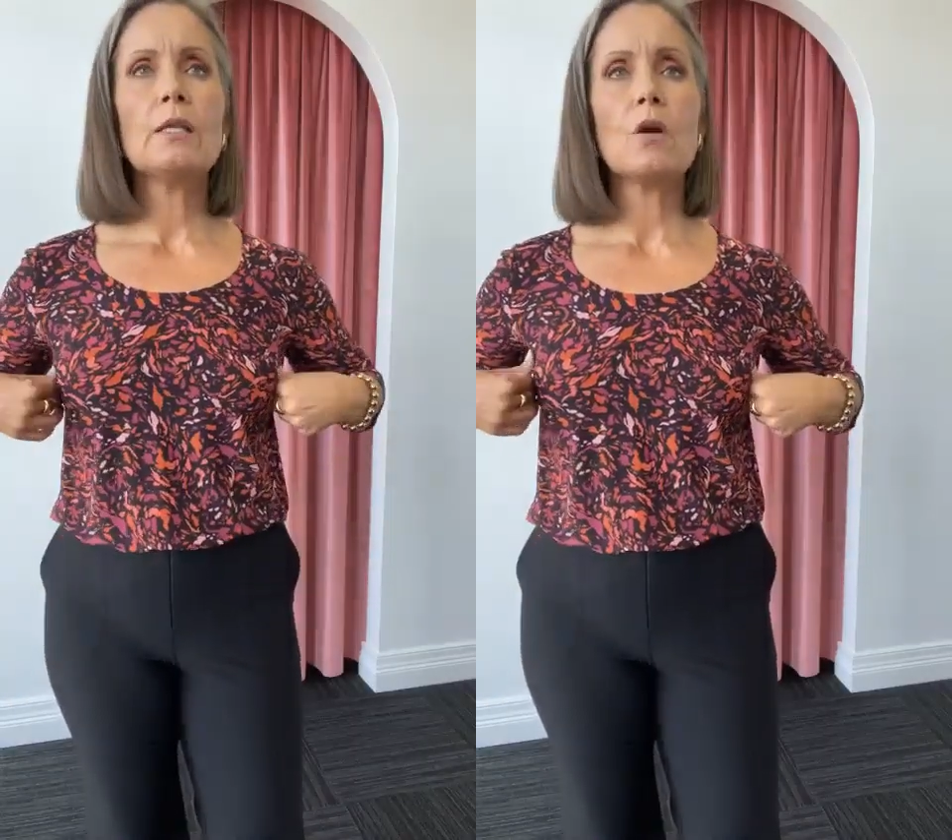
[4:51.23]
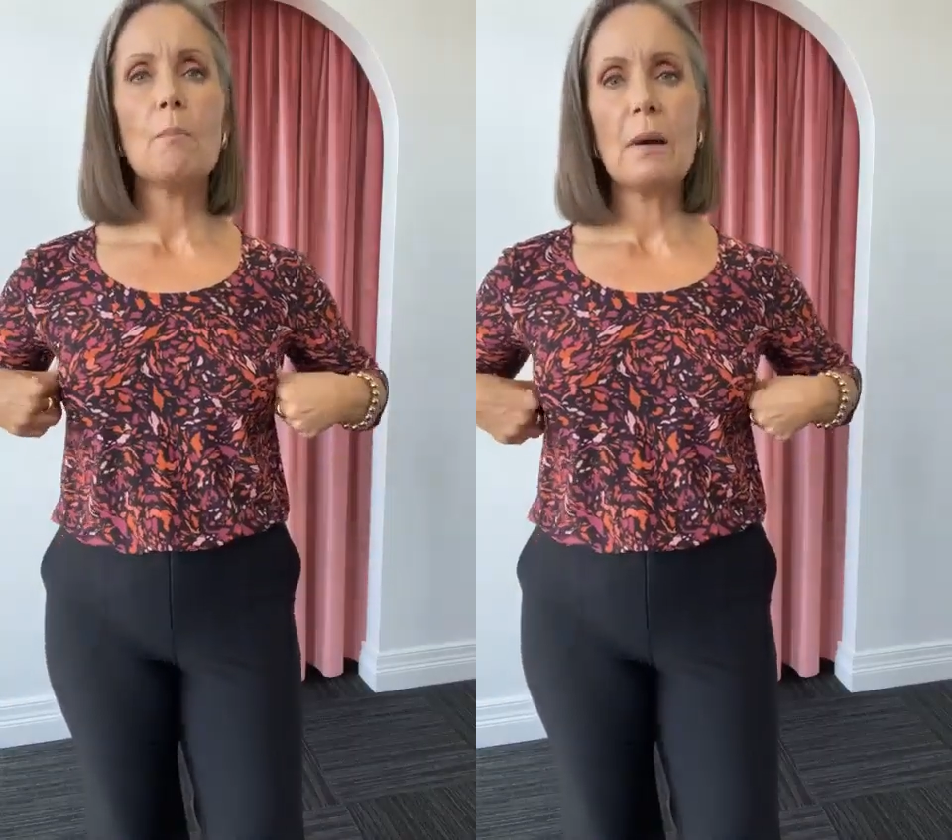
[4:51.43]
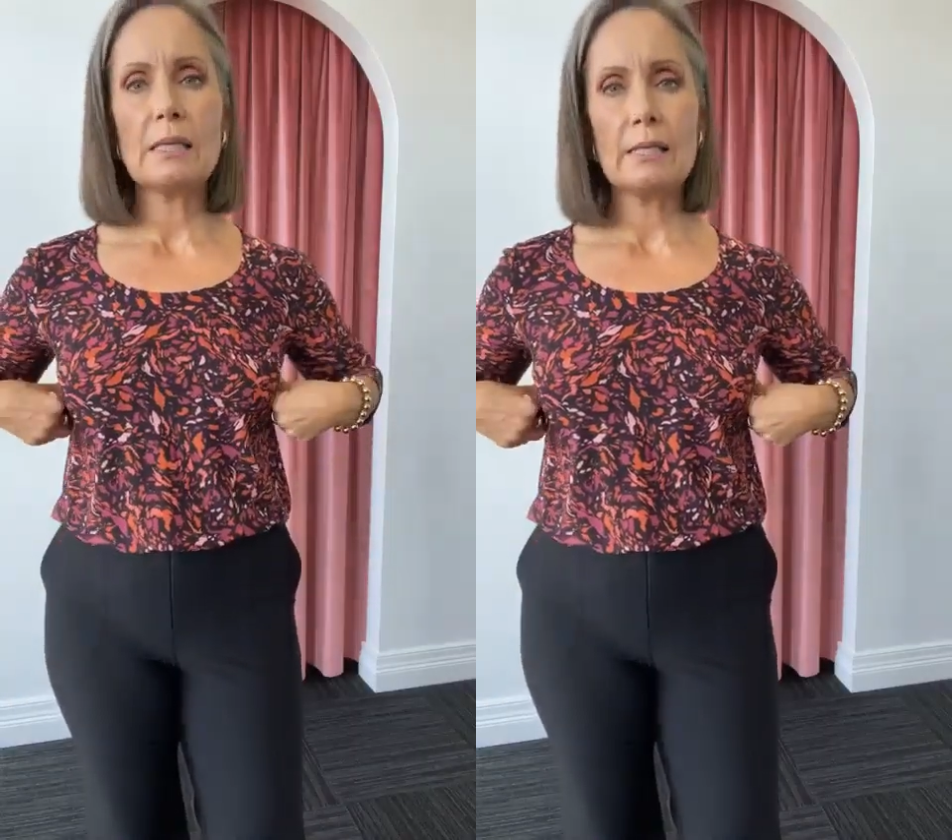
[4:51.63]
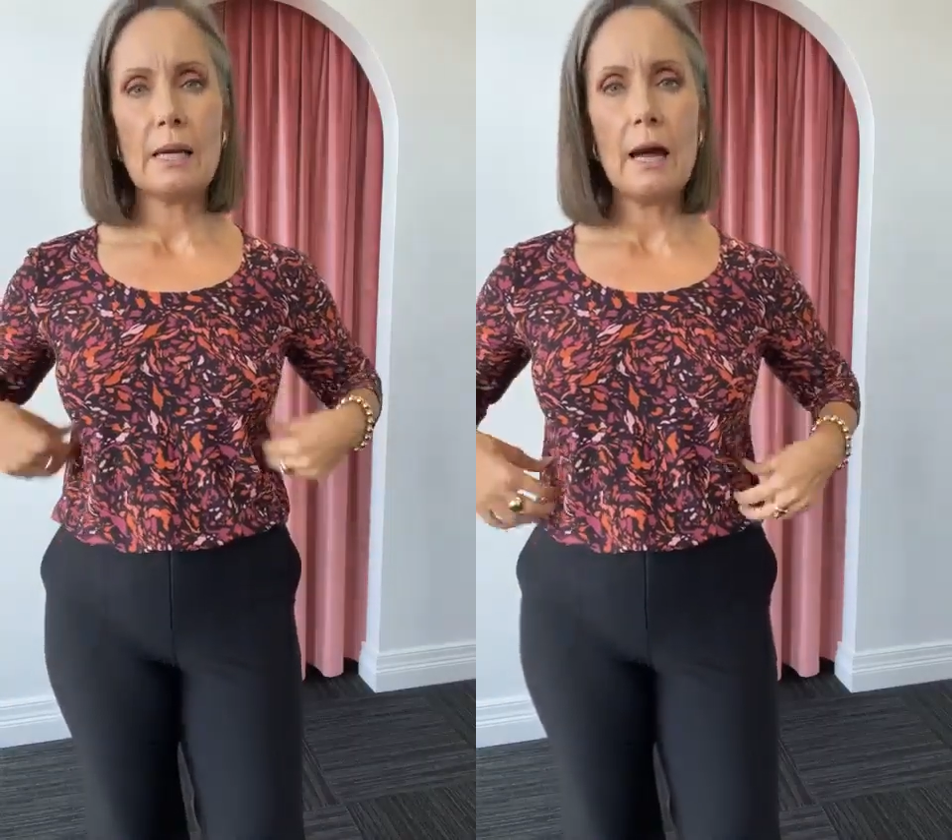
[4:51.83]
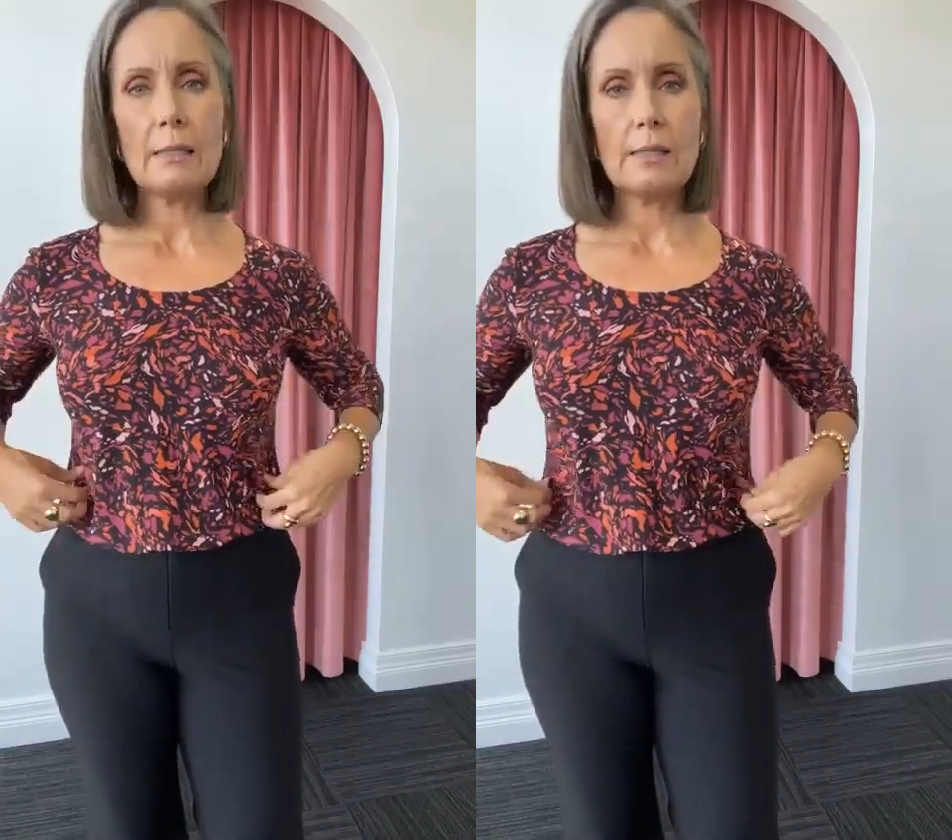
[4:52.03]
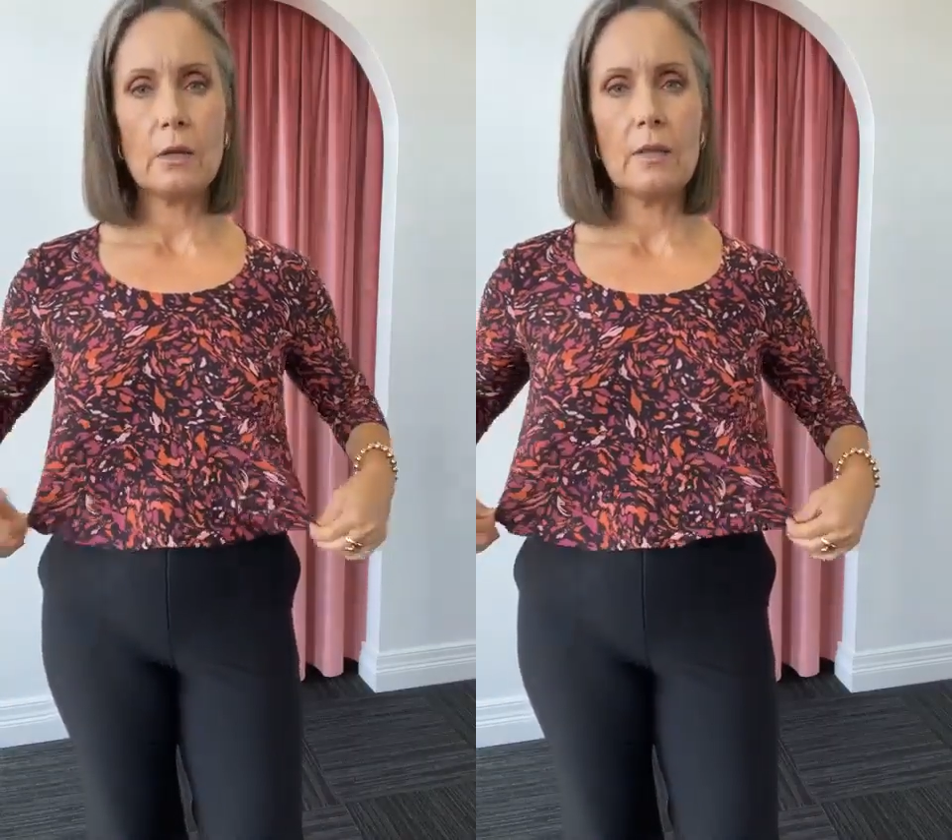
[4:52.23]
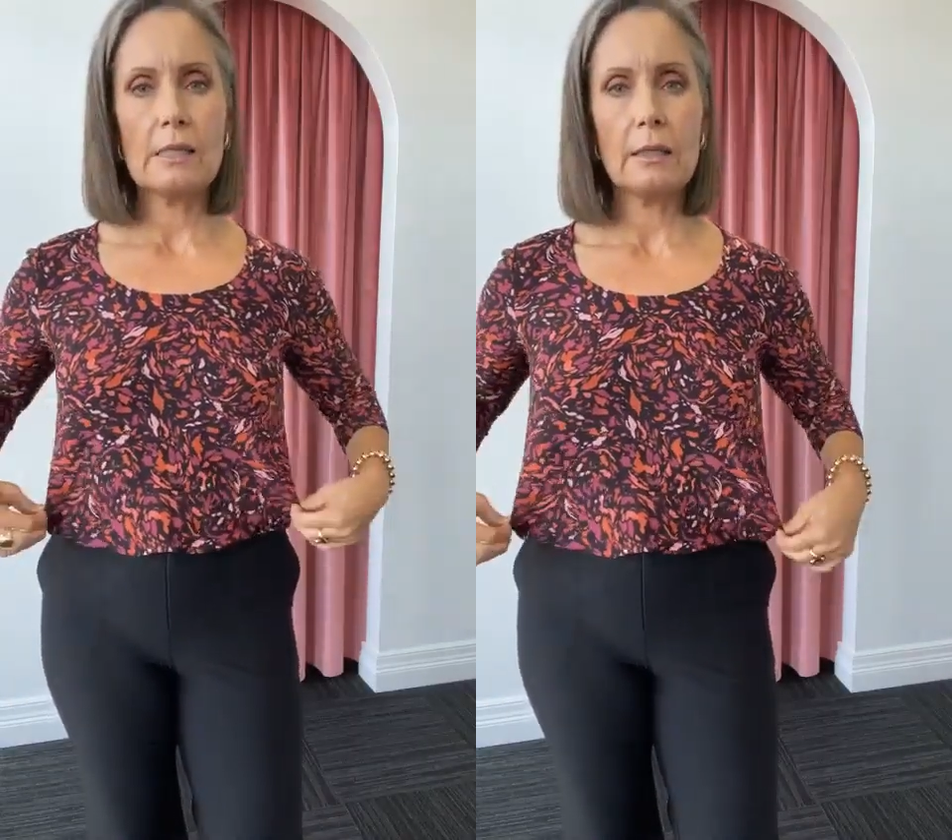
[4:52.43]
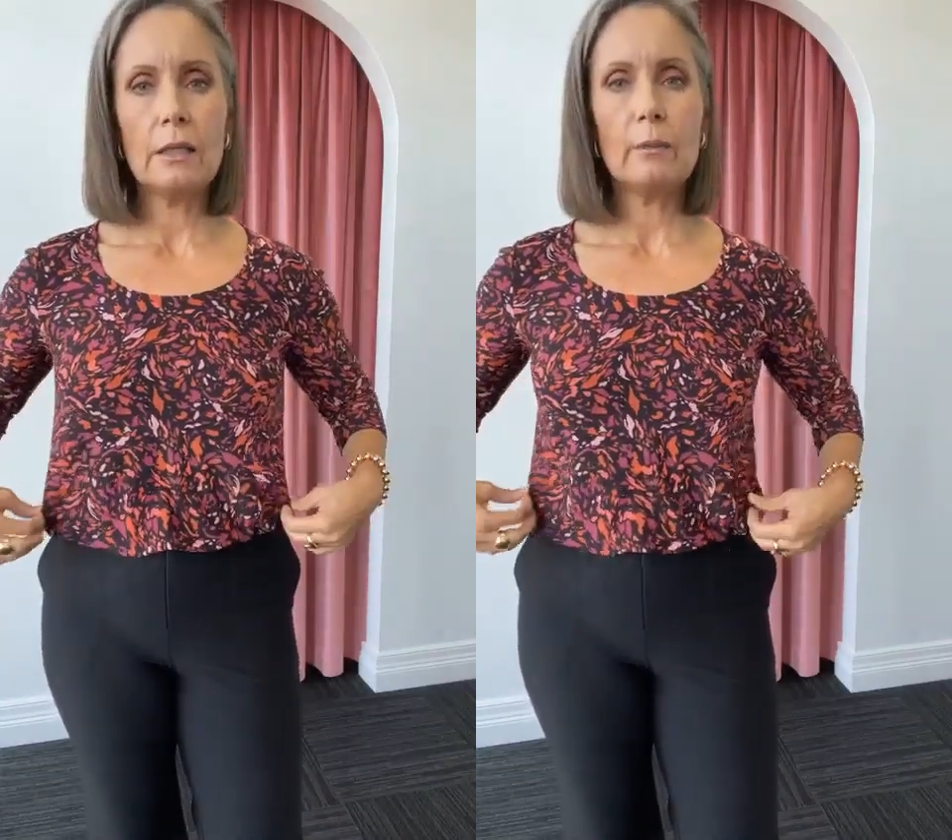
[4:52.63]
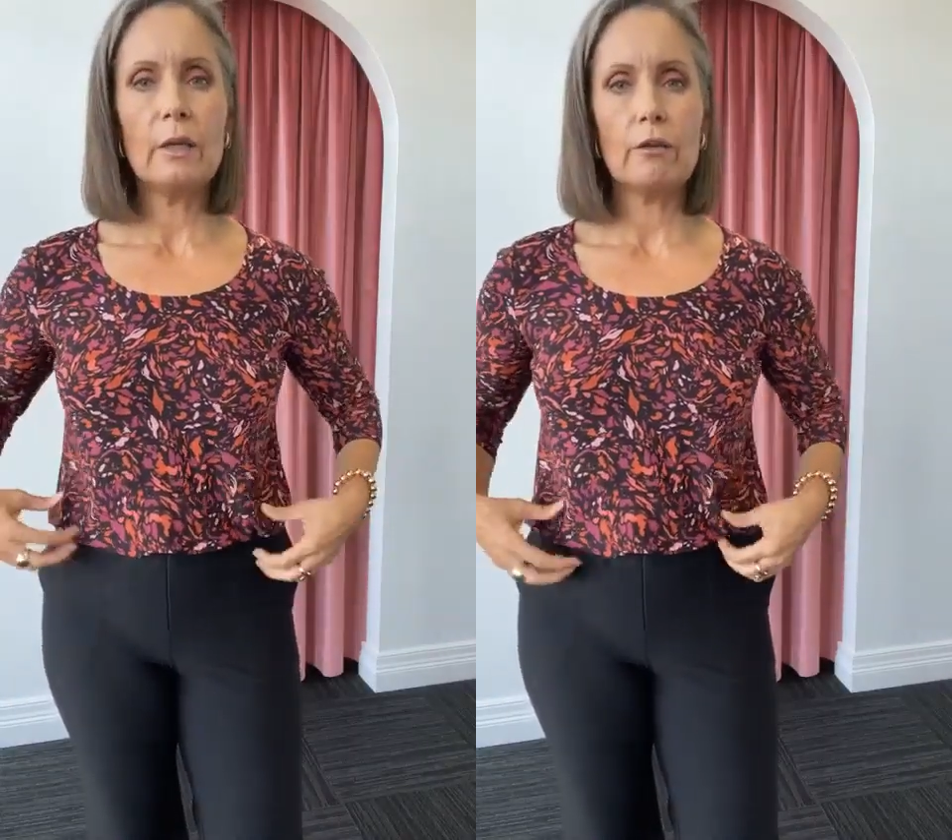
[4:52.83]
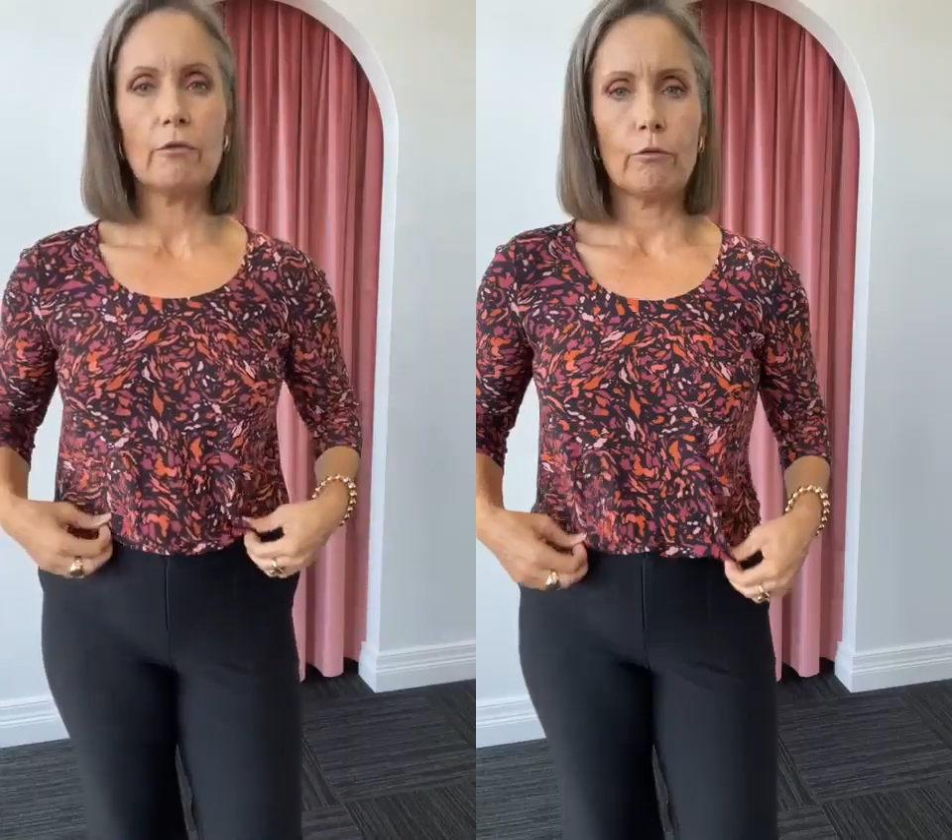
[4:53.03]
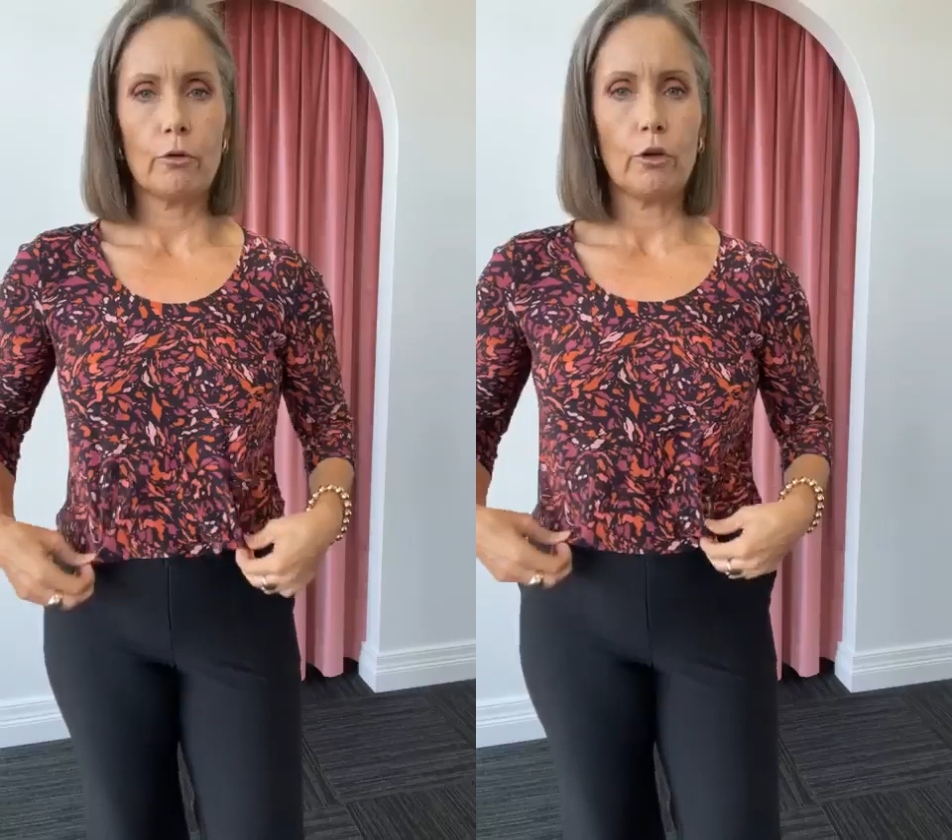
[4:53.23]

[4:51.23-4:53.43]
It's got bust art, so there's a little bit of